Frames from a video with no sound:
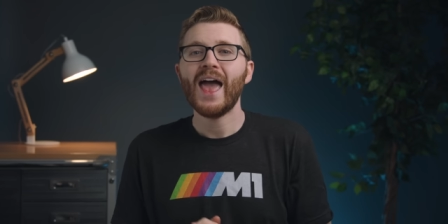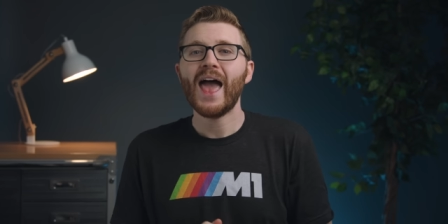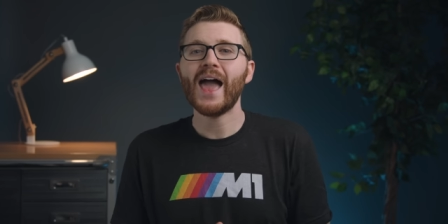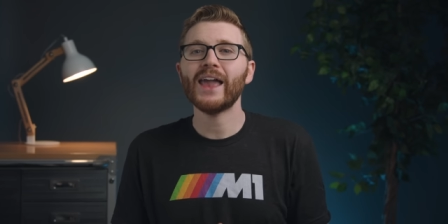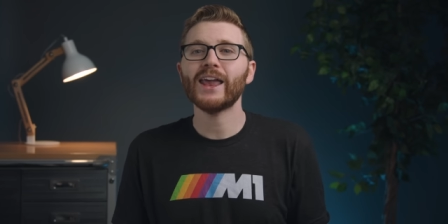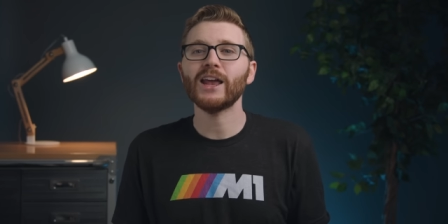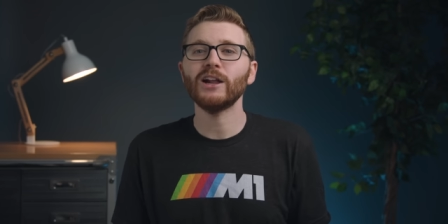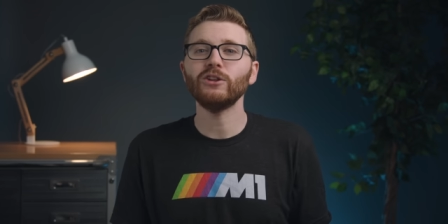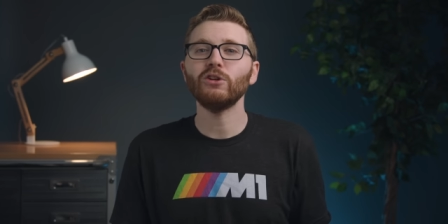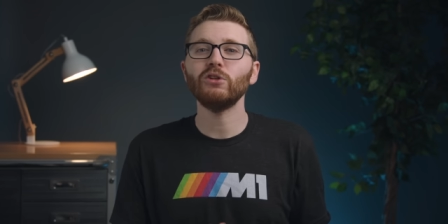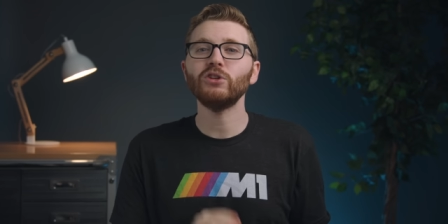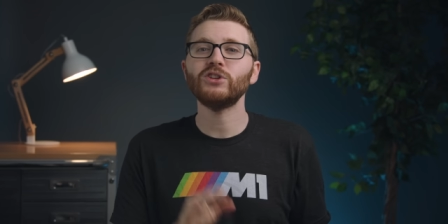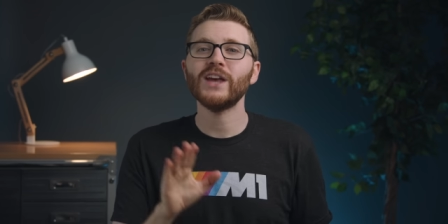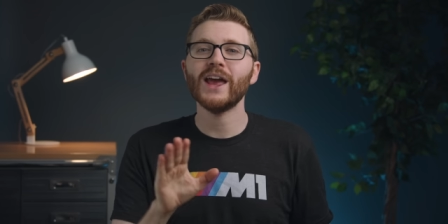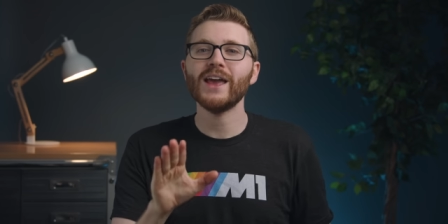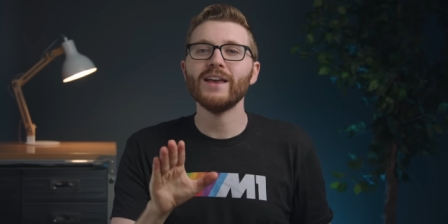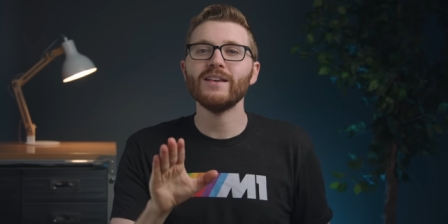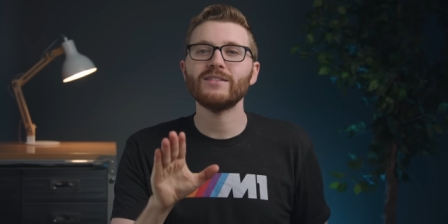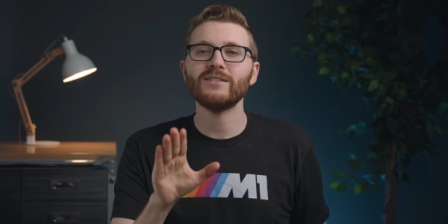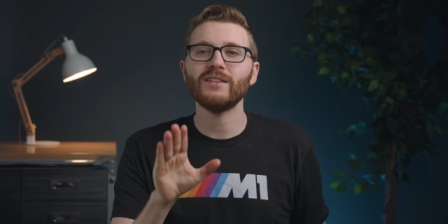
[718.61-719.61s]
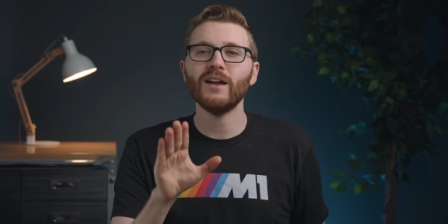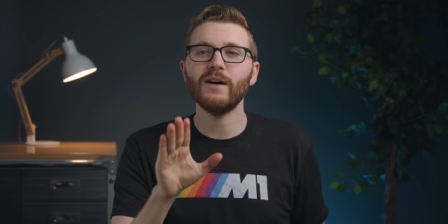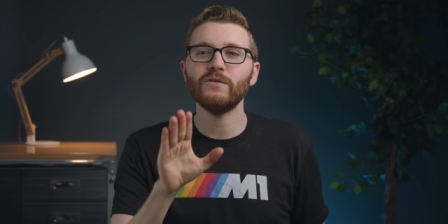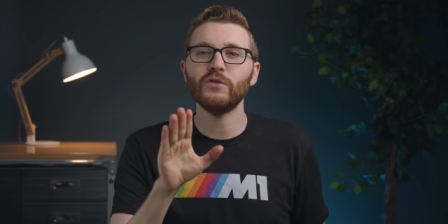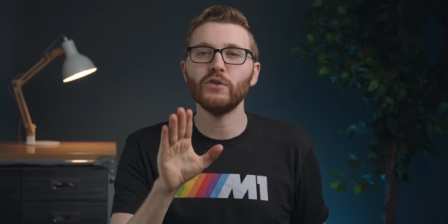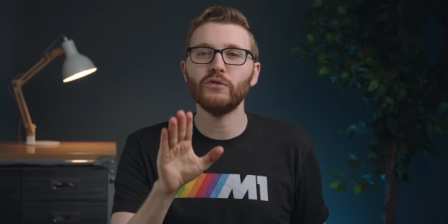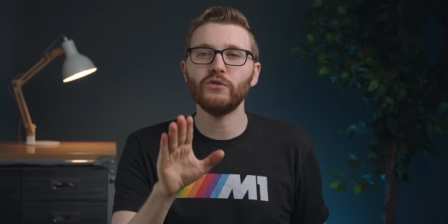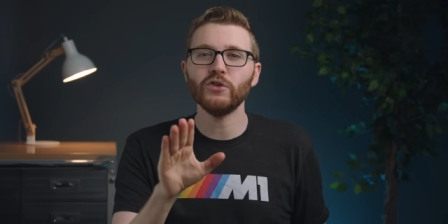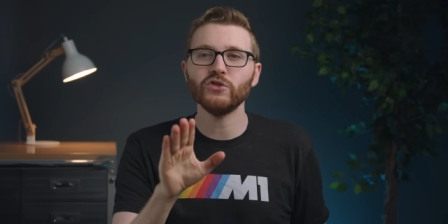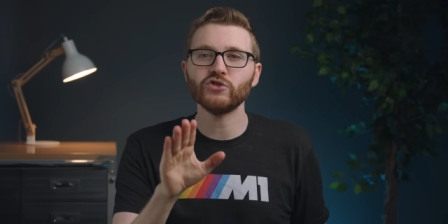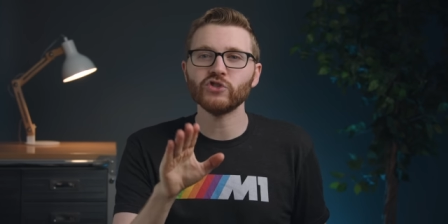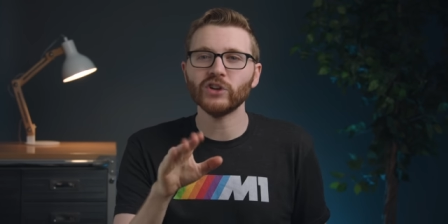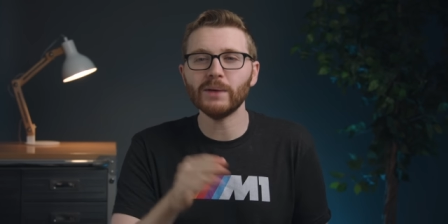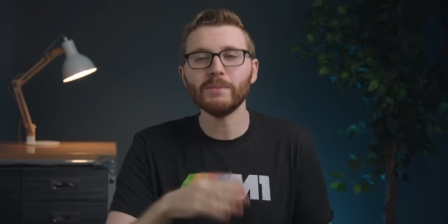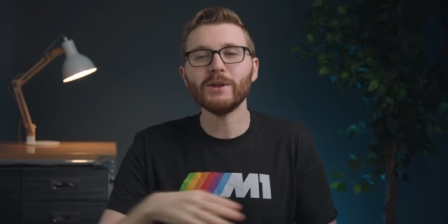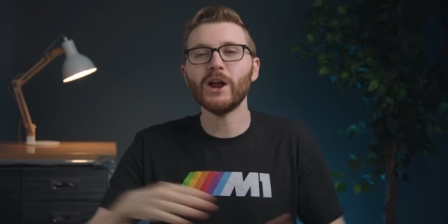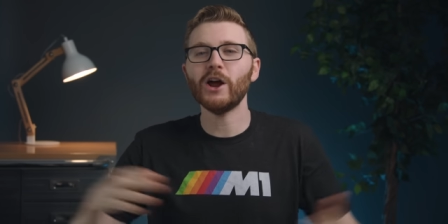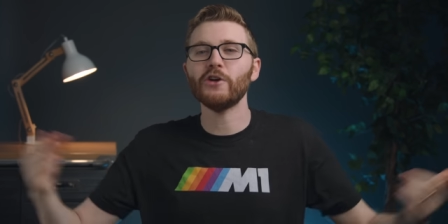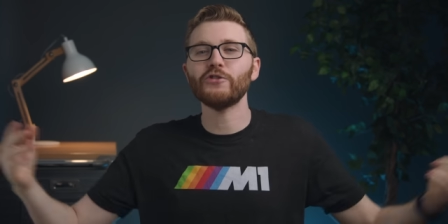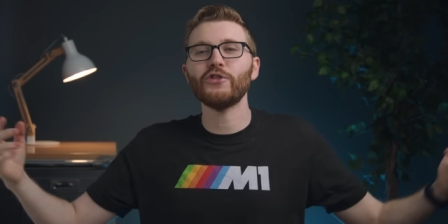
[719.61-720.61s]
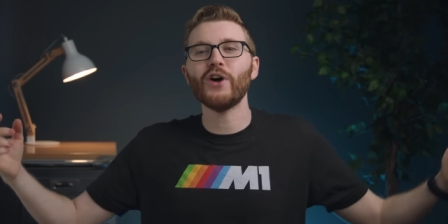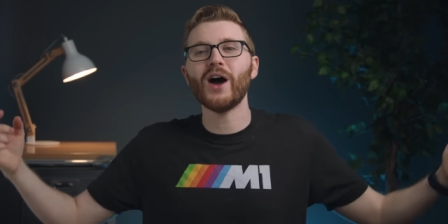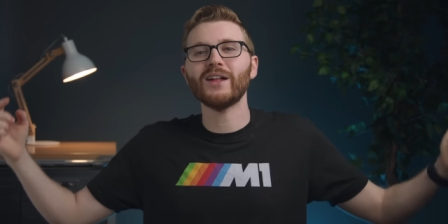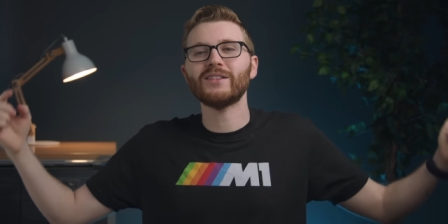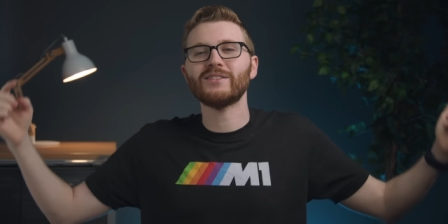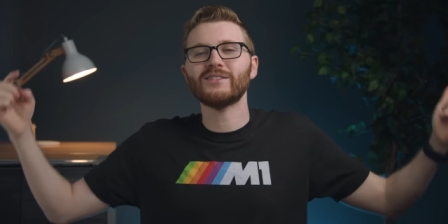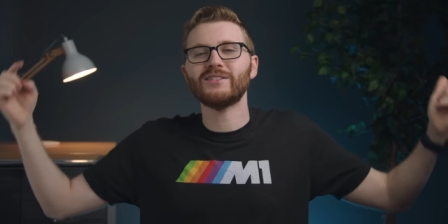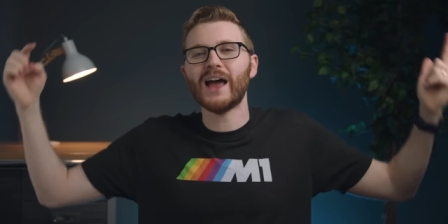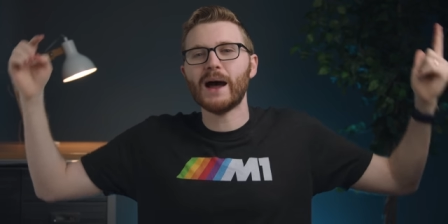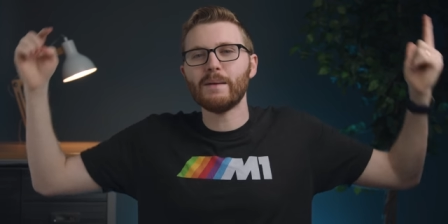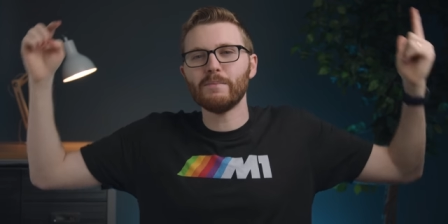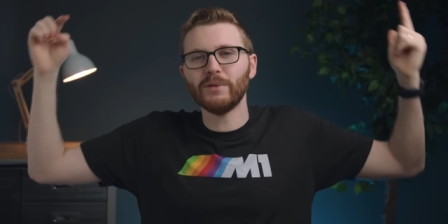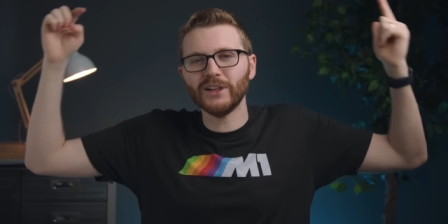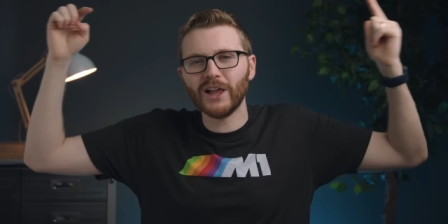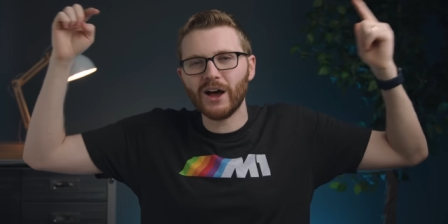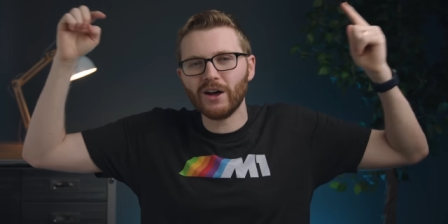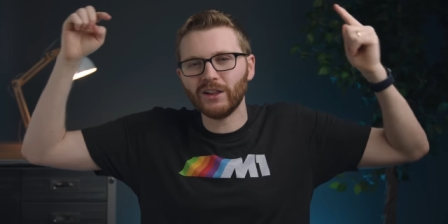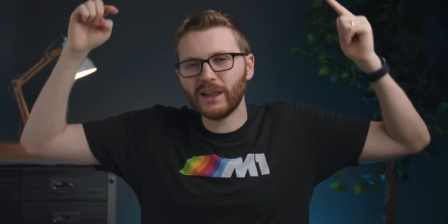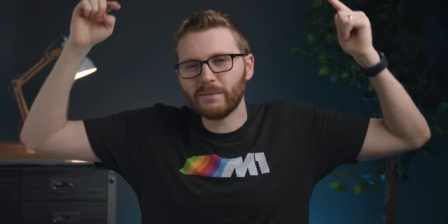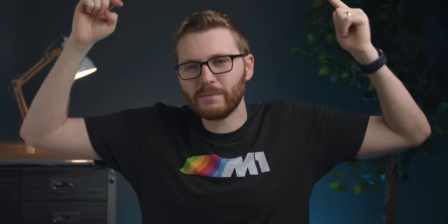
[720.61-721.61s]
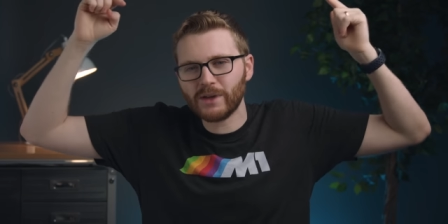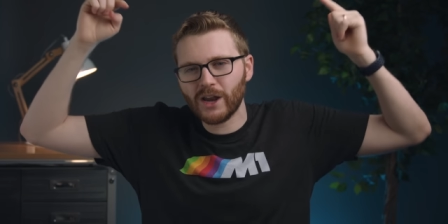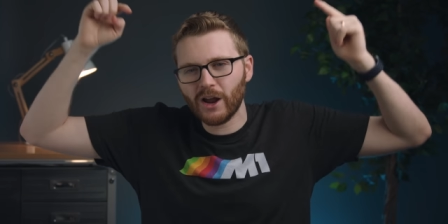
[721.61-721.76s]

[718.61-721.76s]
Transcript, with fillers: and get a little taste of the future. Let me know your thoughts down below. Let me